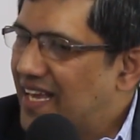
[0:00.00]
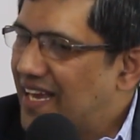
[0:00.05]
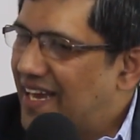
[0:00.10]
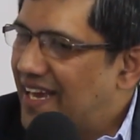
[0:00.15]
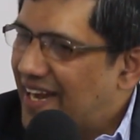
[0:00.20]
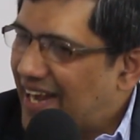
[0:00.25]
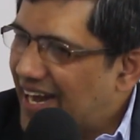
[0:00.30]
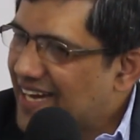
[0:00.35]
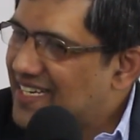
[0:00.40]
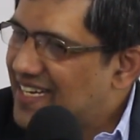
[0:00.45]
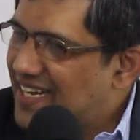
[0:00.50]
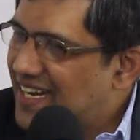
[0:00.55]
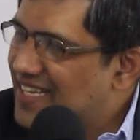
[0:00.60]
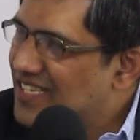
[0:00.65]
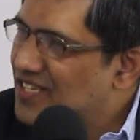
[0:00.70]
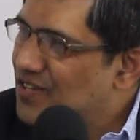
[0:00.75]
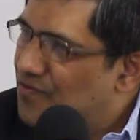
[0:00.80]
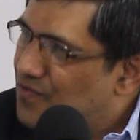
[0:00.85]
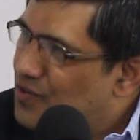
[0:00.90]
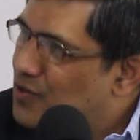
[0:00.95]

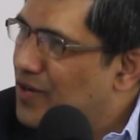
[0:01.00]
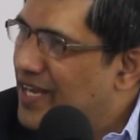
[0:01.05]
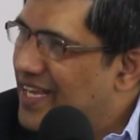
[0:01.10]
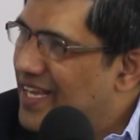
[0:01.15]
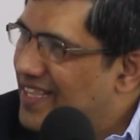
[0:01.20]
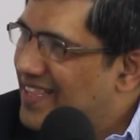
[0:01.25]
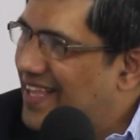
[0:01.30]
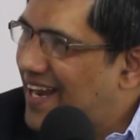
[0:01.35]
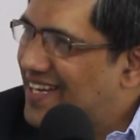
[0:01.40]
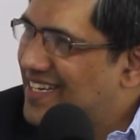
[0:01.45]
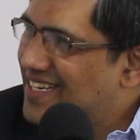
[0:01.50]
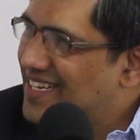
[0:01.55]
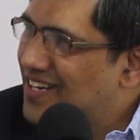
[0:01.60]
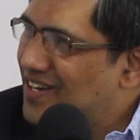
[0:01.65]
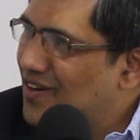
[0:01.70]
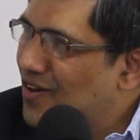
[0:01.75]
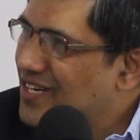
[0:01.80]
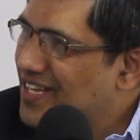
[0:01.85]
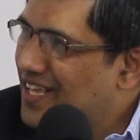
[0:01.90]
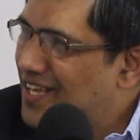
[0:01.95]
correctness of doing that,
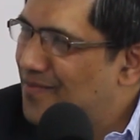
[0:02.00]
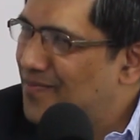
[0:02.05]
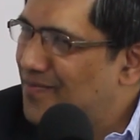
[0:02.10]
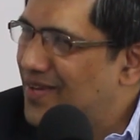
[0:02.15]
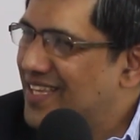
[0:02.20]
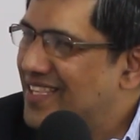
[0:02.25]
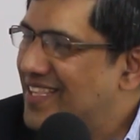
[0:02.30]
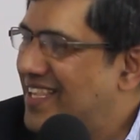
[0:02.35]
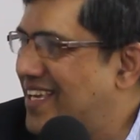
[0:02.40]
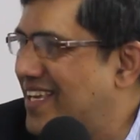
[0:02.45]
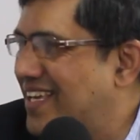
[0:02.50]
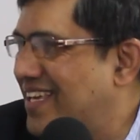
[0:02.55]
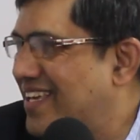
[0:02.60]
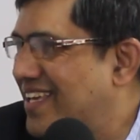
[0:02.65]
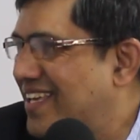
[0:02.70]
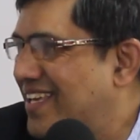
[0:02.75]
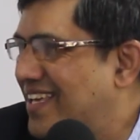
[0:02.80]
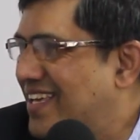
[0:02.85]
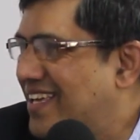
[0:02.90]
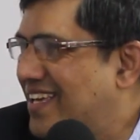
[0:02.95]
not keeping the
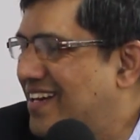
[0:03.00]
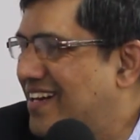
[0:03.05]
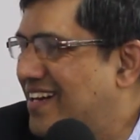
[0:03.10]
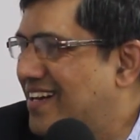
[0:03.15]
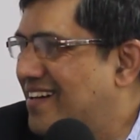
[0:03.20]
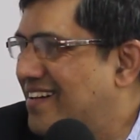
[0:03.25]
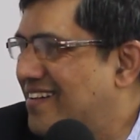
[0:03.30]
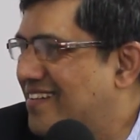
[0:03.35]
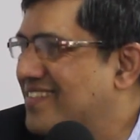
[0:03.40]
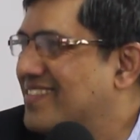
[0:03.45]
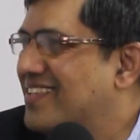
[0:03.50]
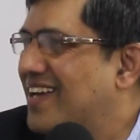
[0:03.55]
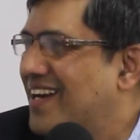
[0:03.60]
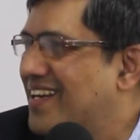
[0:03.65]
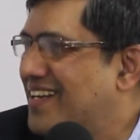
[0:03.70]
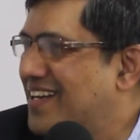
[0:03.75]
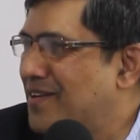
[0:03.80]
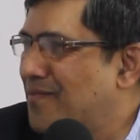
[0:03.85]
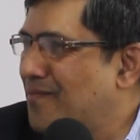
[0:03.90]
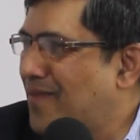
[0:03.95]

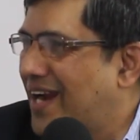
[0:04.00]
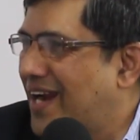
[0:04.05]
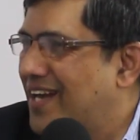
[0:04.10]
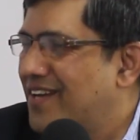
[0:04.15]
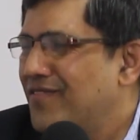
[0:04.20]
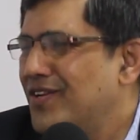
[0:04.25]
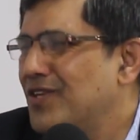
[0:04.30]
result in mind.